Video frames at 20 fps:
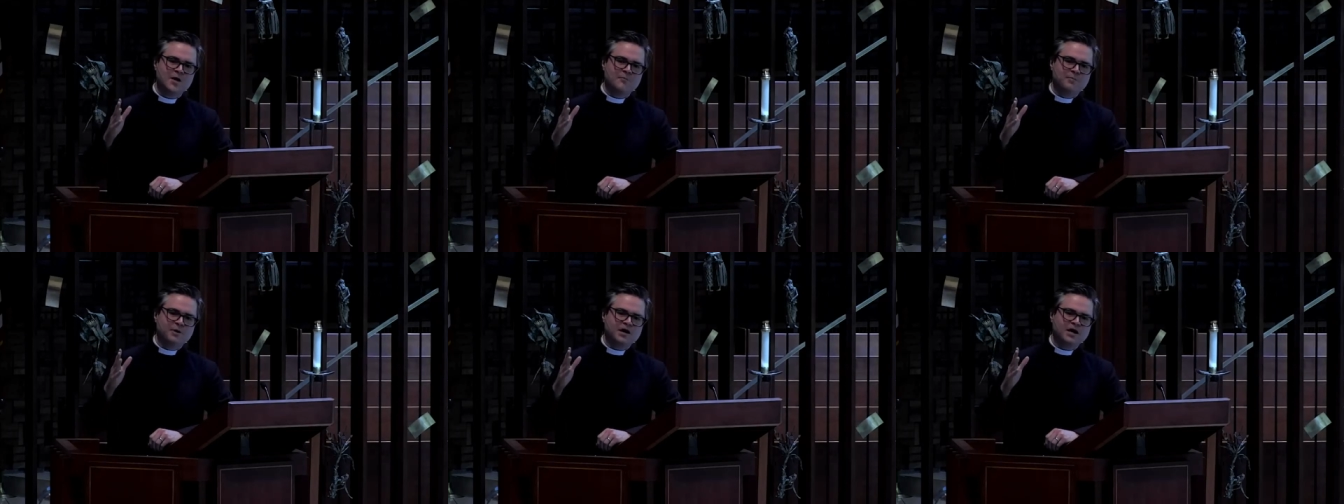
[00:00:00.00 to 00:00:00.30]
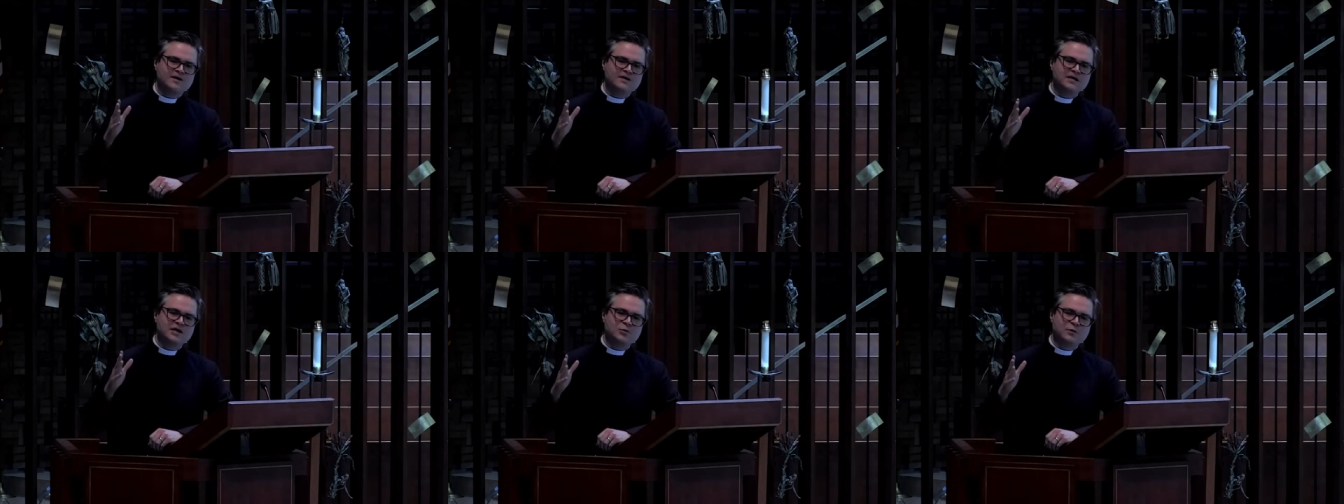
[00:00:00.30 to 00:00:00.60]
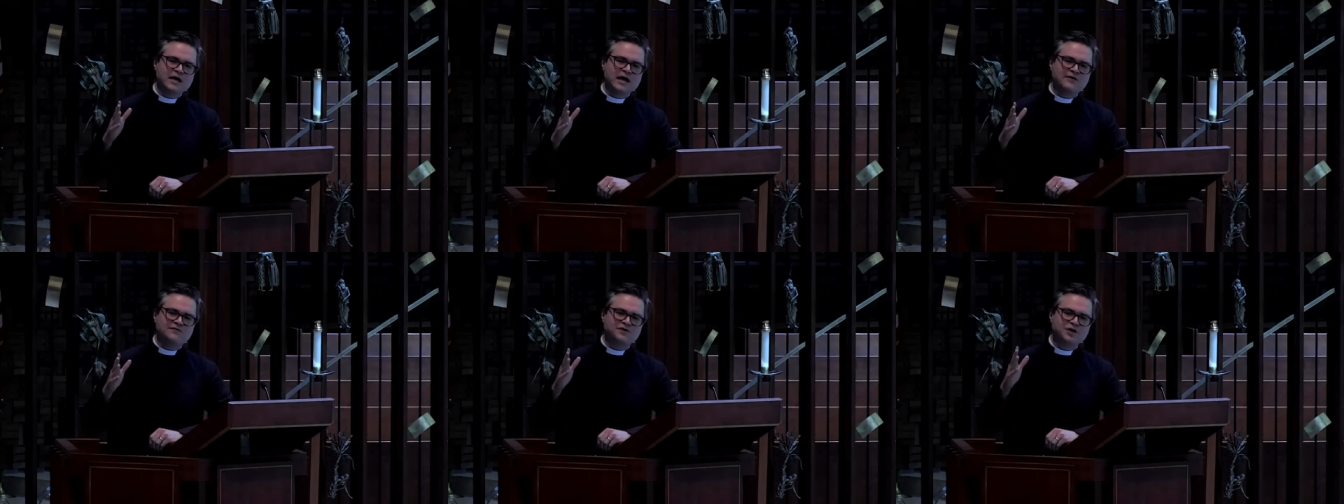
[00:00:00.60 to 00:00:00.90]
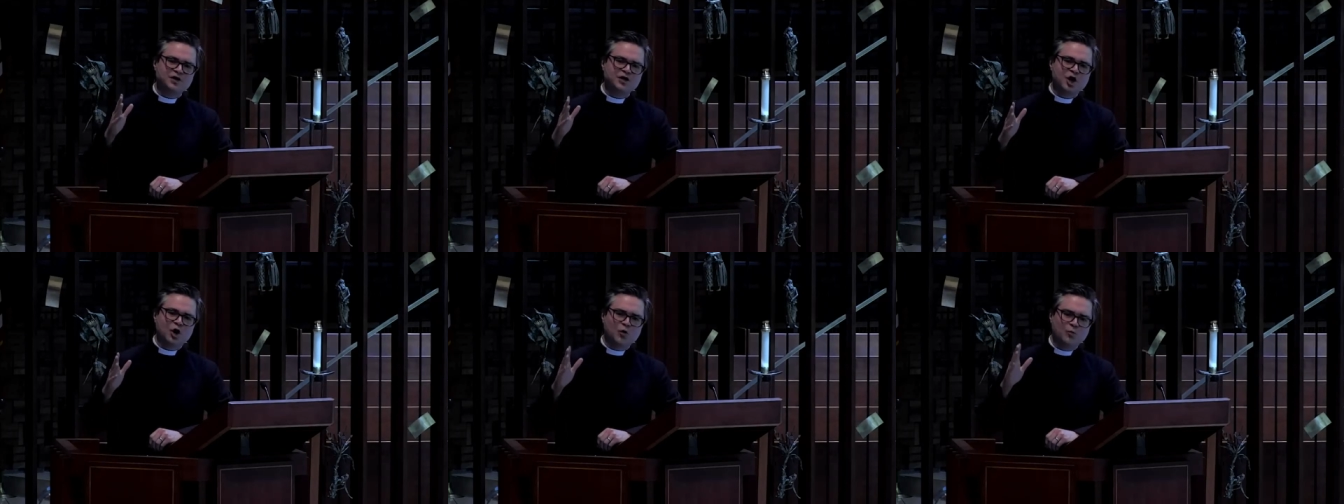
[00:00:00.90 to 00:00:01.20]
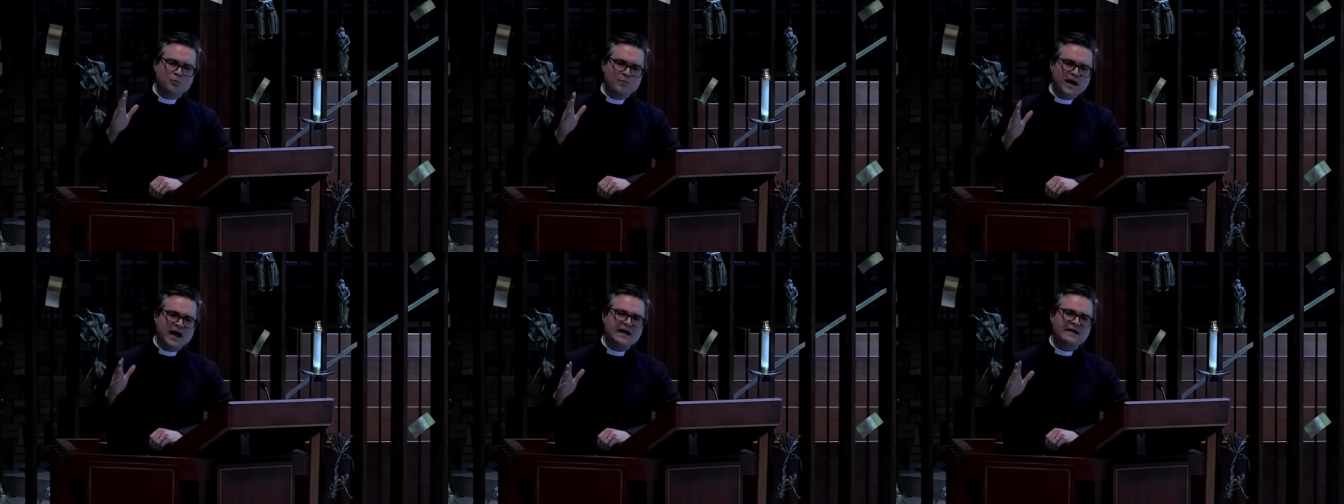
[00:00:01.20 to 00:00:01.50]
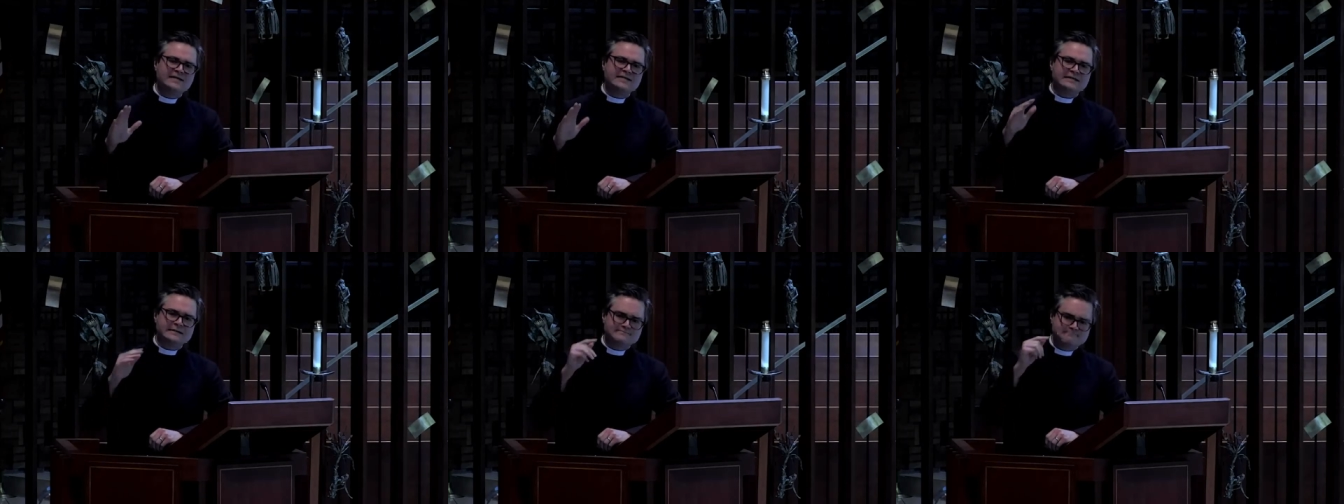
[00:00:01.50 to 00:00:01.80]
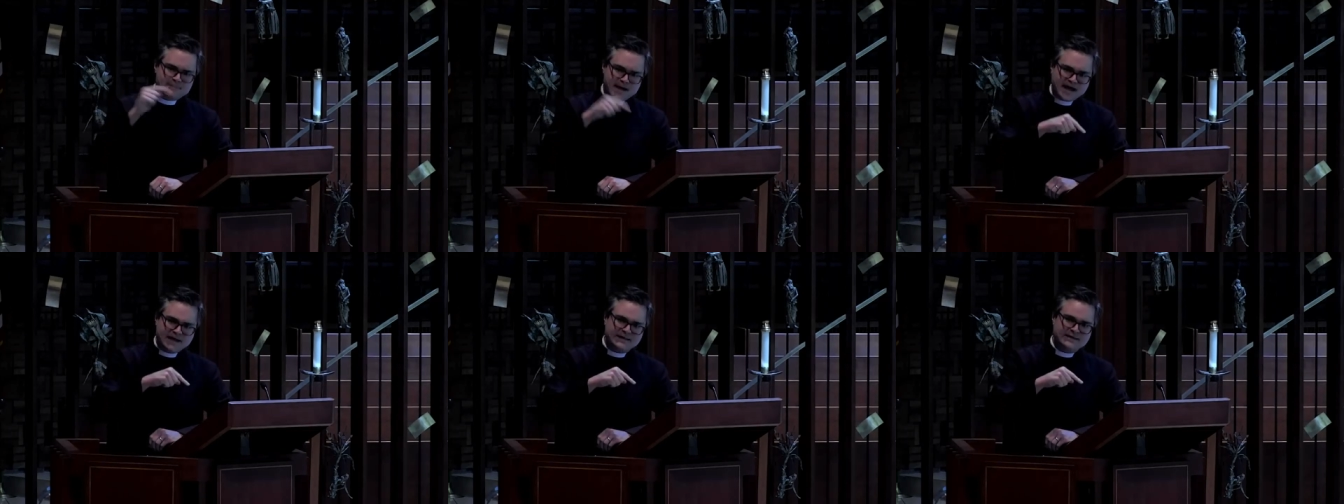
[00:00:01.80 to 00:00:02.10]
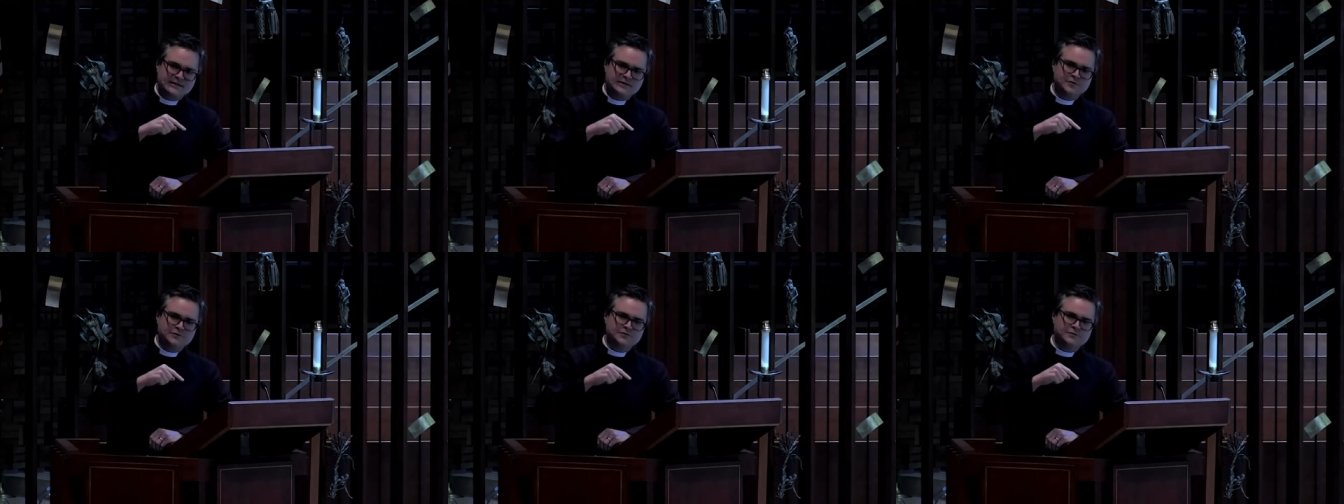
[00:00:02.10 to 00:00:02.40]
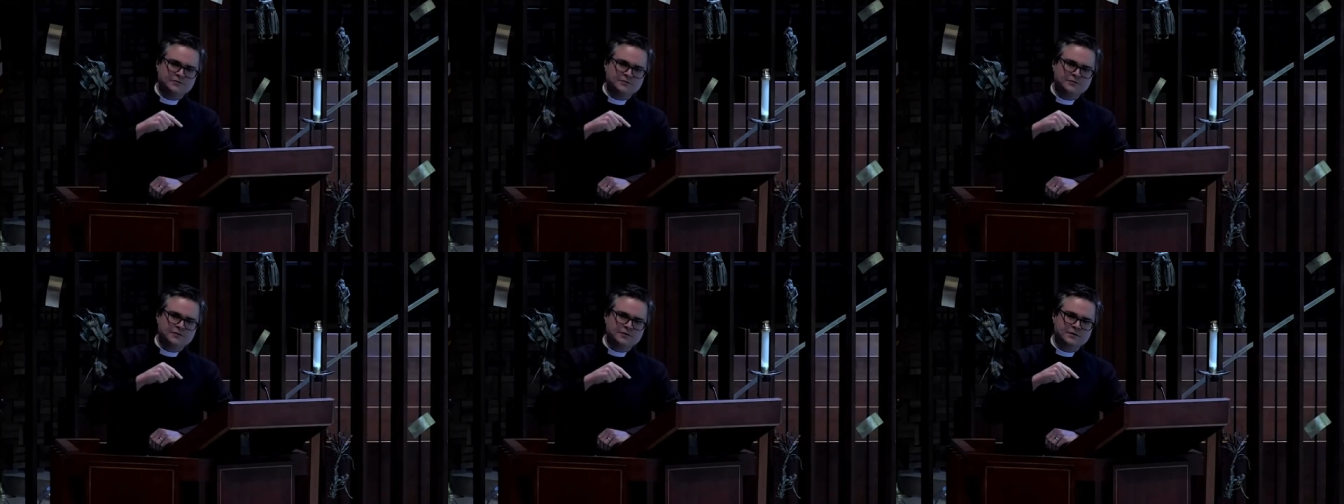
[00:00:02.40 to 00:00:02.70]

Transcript: But I think we have to go back to Matthew